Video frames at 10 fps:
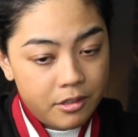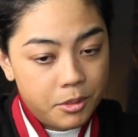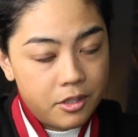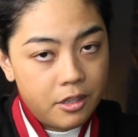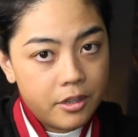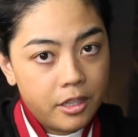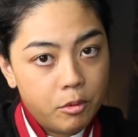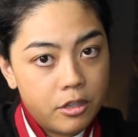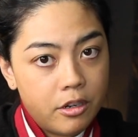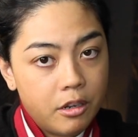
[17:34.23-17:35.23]
specifically
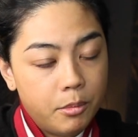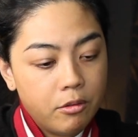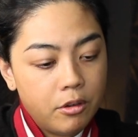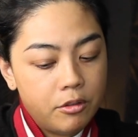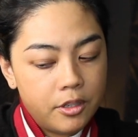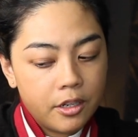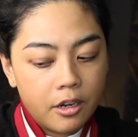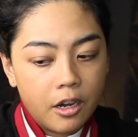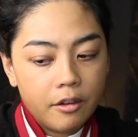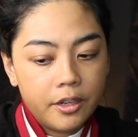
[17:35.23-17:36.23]
we're talking about roasting
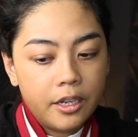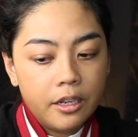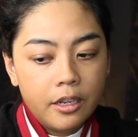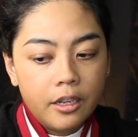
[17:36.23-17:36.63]
coffee.